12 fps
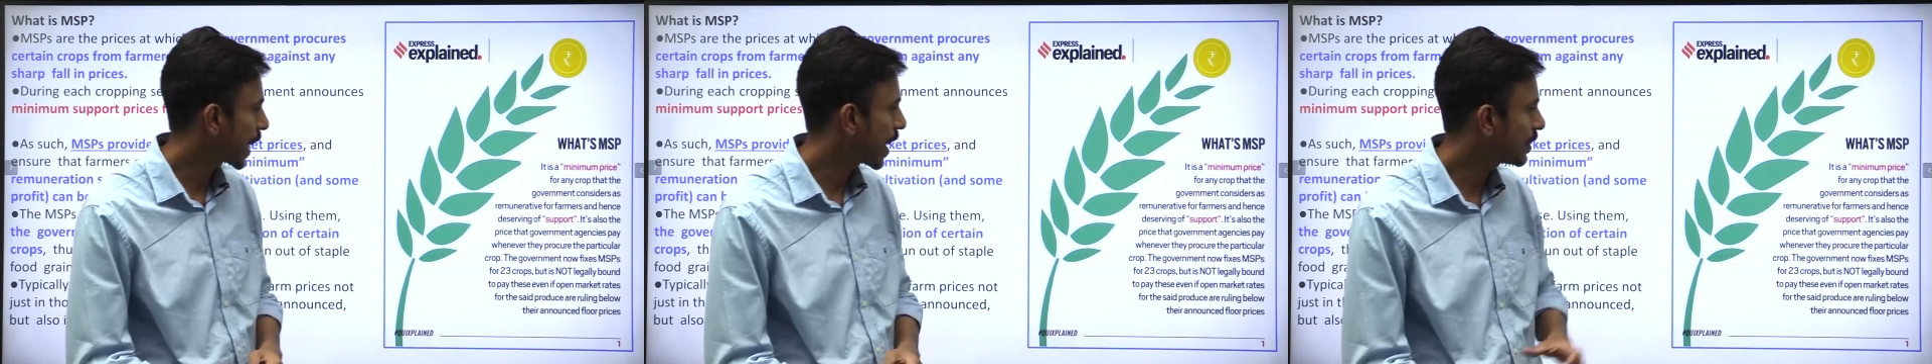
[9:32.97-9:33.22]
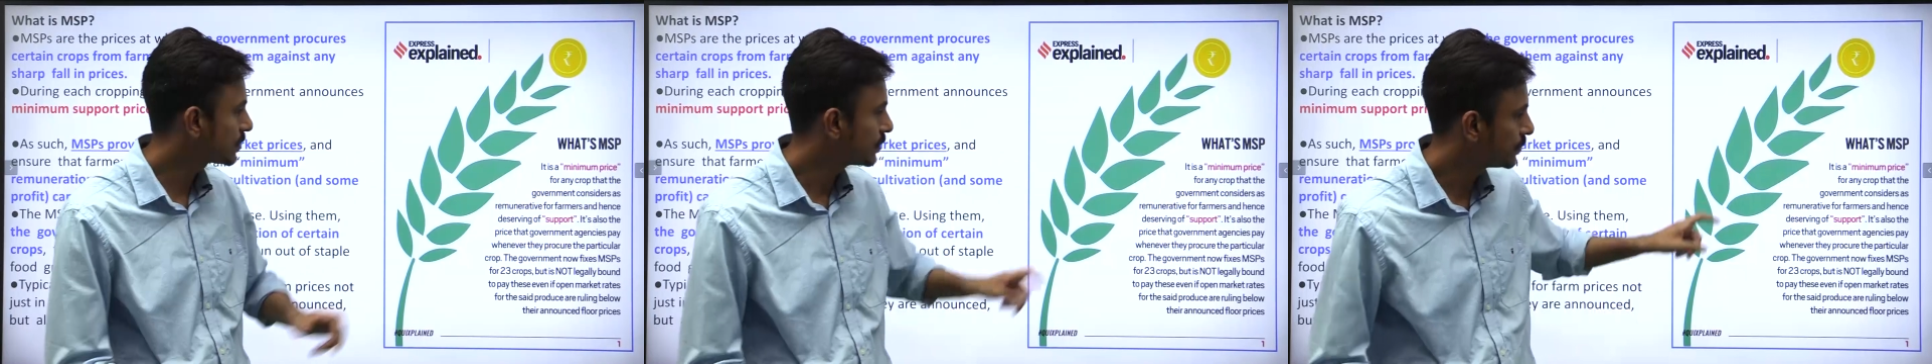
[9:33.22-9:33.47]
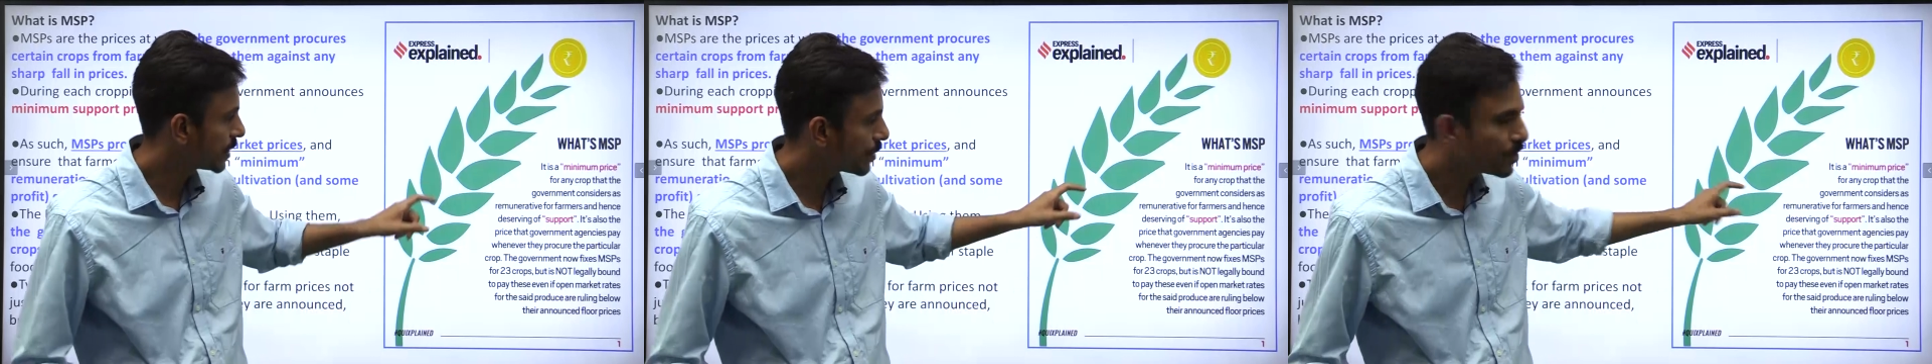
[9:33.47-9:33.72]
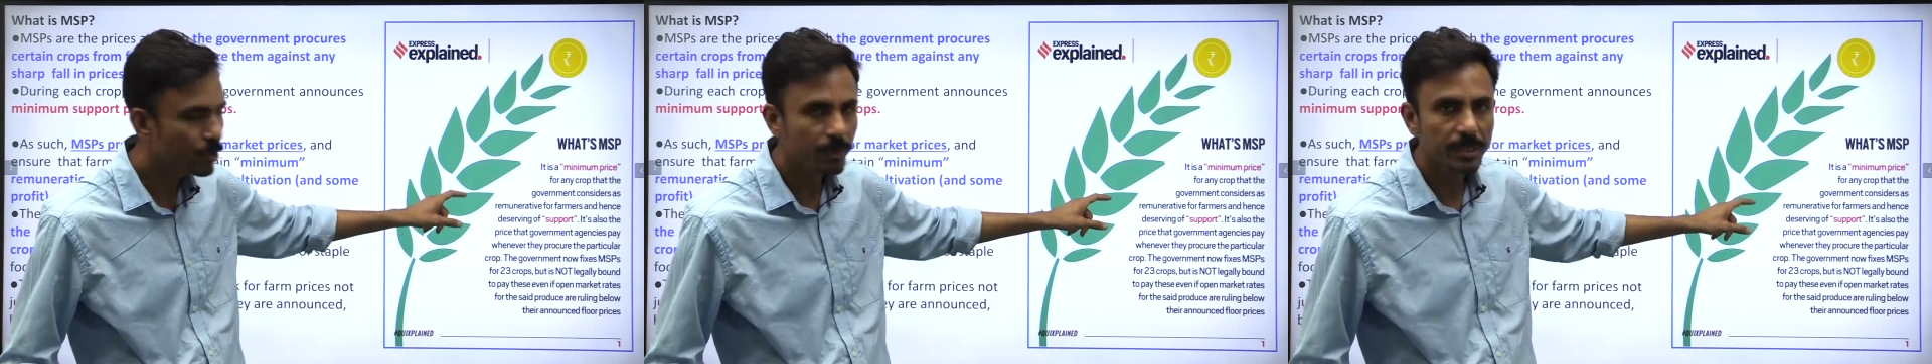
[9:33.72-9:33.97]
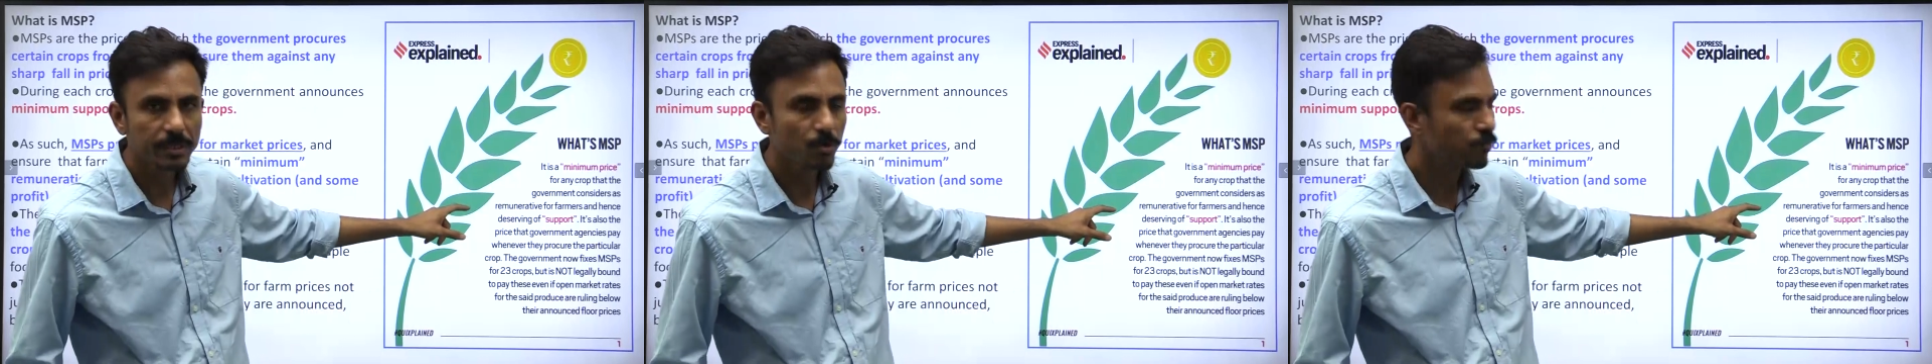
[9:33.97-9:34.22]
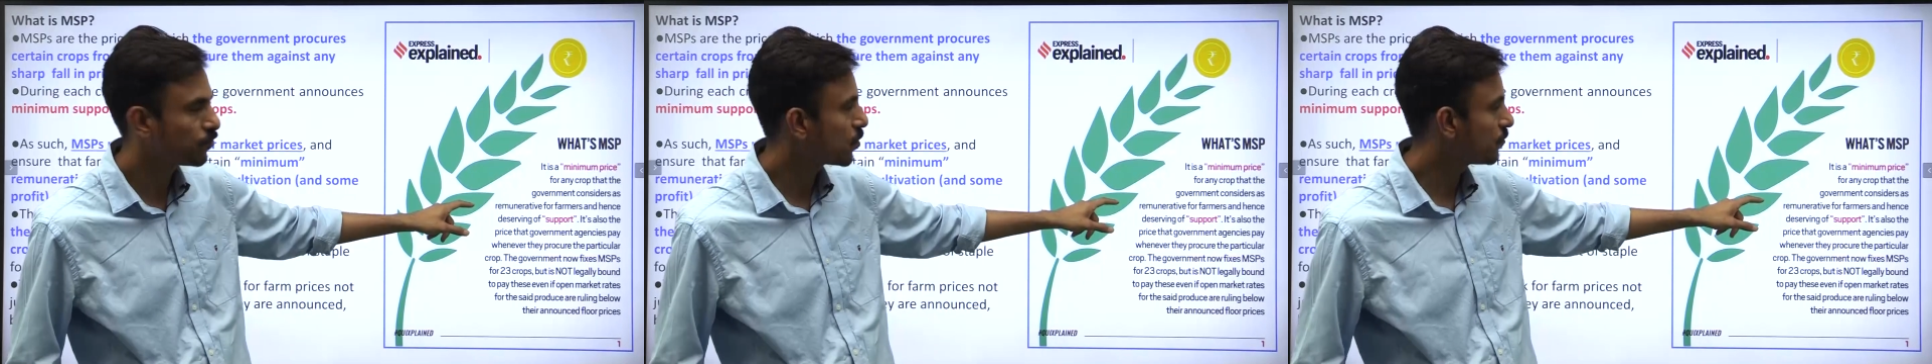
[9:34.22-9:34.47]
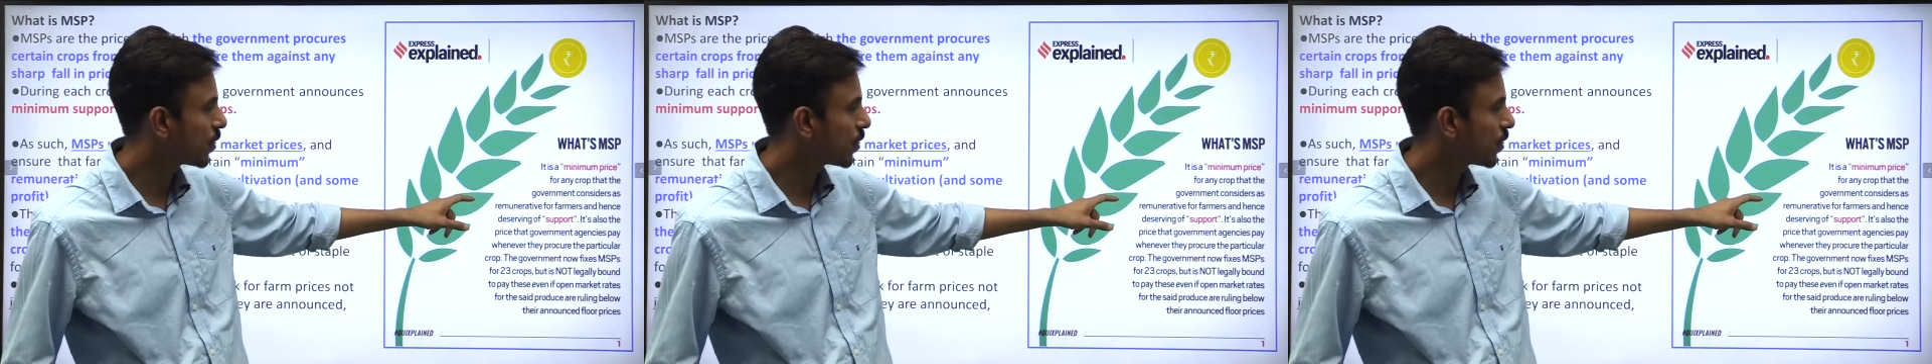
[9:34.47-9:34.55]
as remunerative for